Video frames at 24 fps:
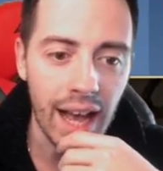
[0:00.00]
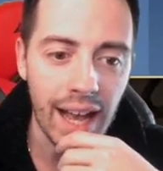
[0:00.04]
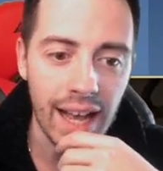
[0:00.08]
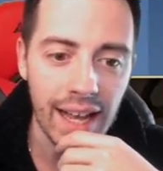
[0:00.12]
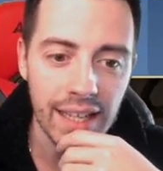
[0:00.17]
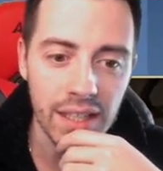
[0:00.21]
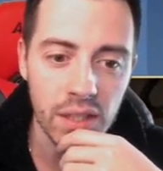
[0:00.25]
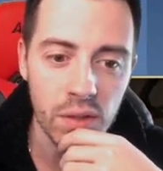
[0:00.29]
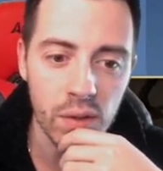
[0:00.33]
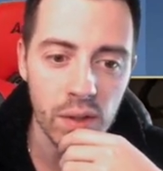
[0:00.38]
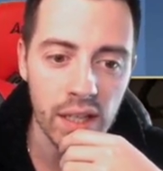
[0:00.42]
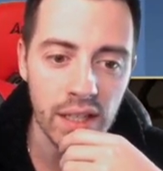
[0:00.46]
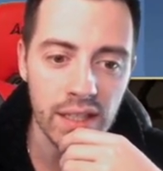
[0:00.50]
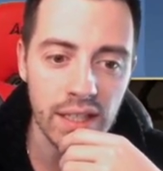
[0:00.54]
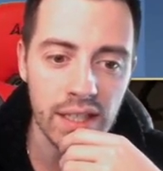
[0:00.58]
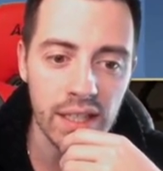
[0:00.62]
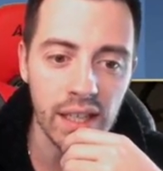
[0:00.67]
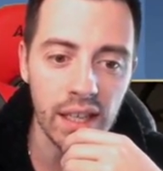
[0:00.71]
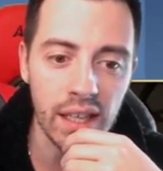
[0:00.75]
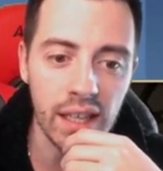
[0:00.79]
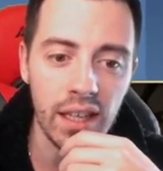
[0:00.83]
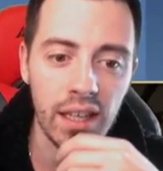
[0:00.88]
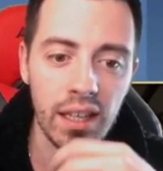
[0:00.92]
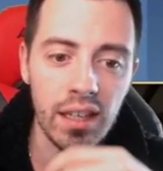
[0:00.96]
As you can
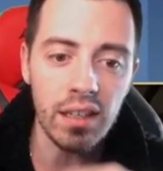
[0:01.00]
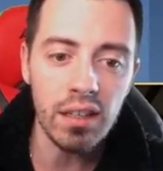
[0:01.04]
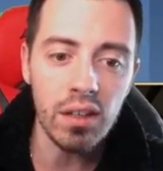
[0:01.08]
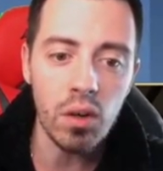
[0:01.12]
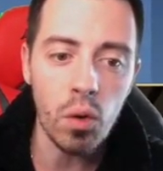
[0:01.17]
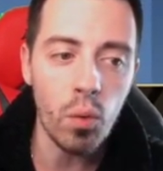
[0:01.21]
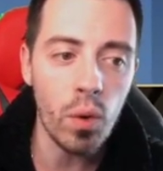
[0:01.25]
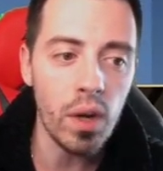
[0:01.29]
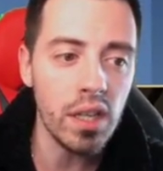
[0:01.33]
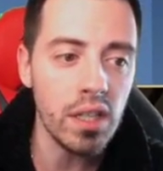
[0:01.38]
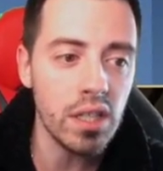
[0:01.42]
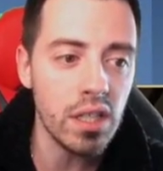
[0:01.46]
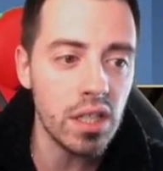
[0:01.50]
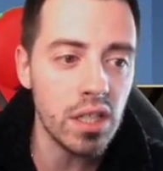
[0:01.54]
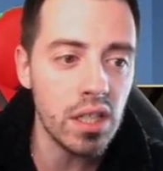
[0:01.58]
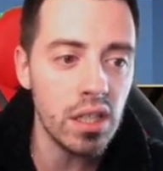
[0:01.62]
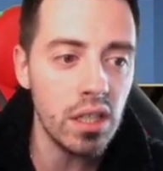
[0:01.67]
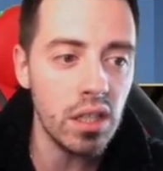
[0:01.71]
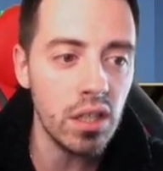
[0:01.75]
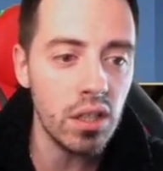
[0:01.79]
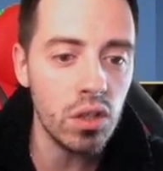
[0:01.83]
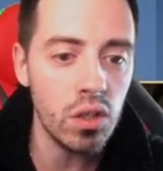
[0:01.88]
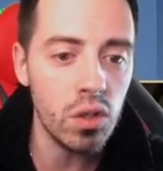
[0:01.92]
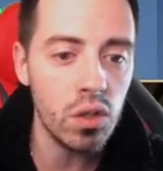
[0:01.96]
see here, when
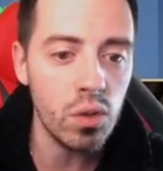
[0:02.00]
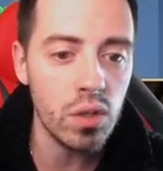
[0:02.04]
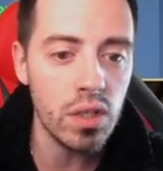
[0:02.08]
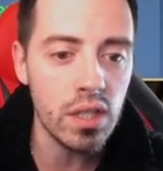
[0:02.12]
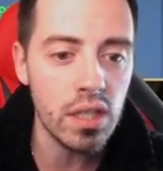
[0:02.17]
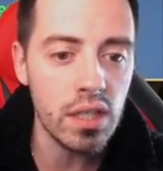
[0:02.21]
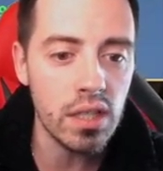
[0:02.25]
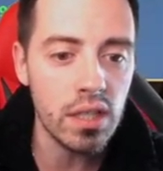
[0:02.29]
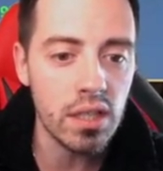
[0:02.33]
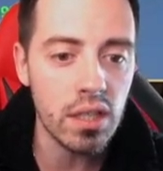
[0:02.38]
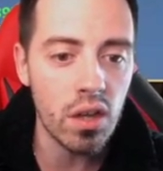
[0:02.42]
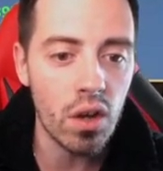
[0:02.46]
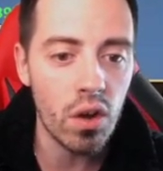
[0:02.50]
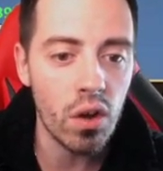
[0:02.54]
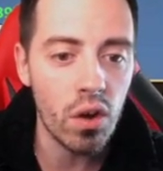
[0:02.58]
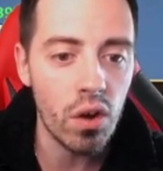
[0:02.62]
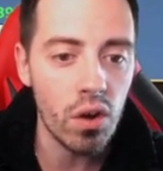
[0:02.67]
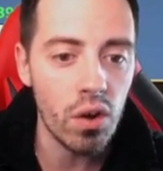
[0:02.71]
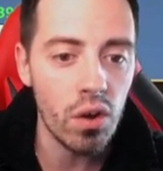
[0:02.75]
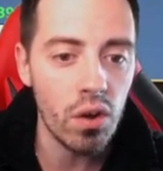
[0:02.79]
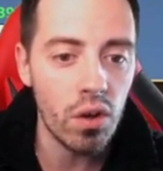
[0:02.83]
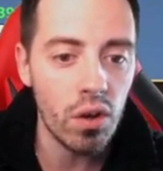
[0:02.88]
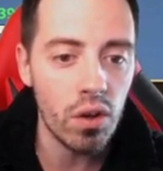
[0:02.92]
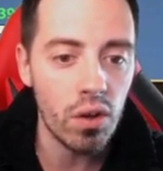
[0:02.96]
she uses
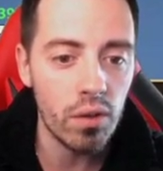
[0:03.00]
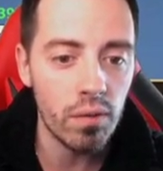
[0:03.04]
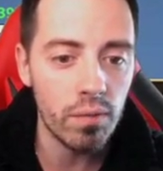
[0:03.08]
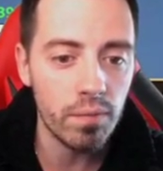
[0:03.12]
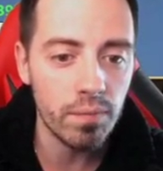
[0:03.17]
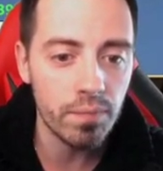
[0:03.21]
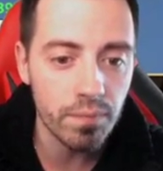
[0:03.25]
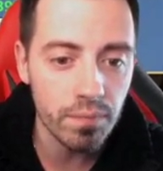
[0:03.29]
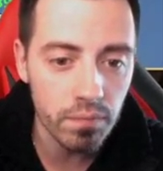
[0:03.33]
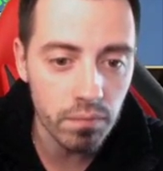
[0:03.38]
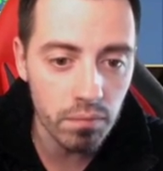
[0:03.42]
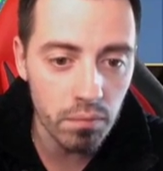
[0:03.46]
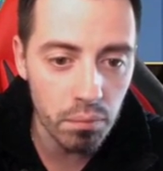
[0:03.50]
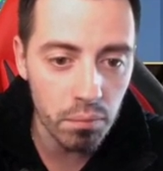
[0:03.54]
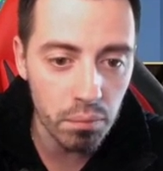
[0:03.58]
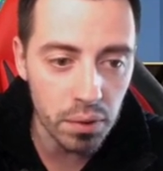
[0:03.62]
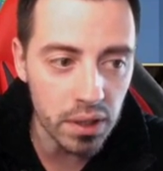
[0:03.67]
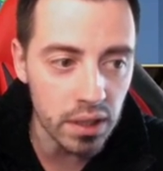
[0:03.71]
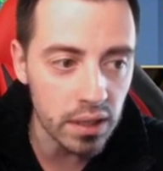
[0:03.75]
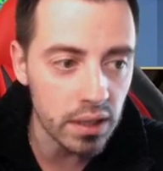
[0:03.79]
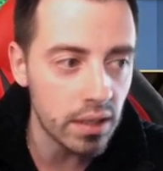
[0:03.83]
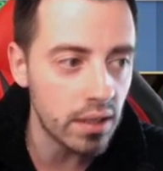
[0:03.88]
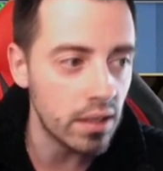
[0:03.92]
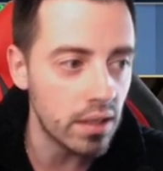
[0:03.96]
her
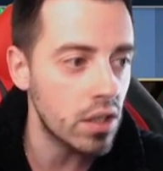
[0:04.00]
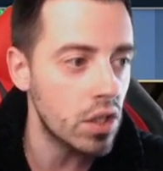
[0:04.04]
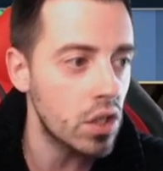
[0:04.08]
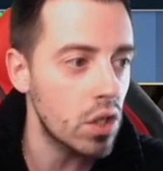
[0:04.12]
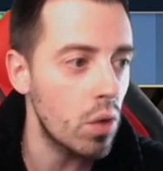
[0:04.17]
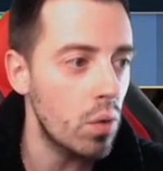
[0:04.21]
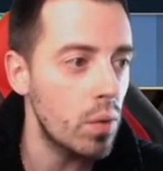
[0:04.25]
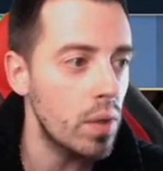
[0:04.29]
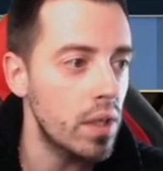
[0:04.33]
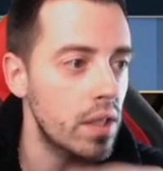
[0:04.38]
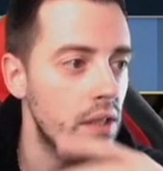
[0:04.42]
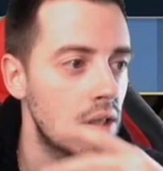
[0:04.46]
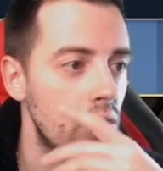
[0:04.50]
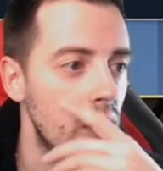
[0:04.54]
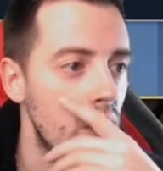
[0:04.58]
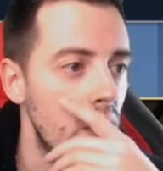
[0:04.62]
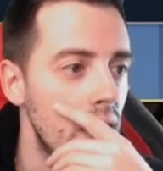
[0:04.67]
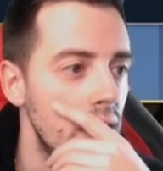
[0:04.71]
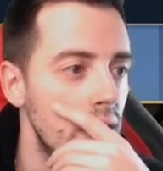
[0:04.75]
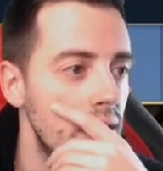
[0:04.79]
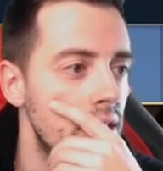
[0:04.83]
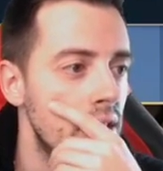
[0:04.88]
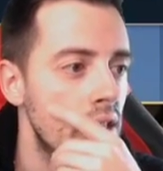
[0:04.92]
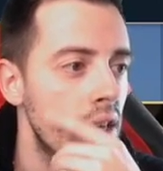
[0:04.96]
please show it to
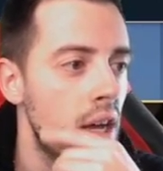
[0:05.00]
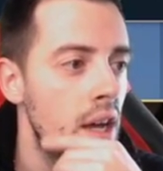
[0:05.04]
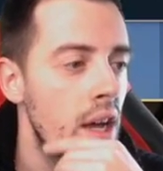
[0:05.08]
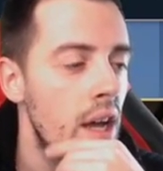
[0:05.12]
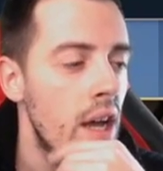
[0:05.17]
us.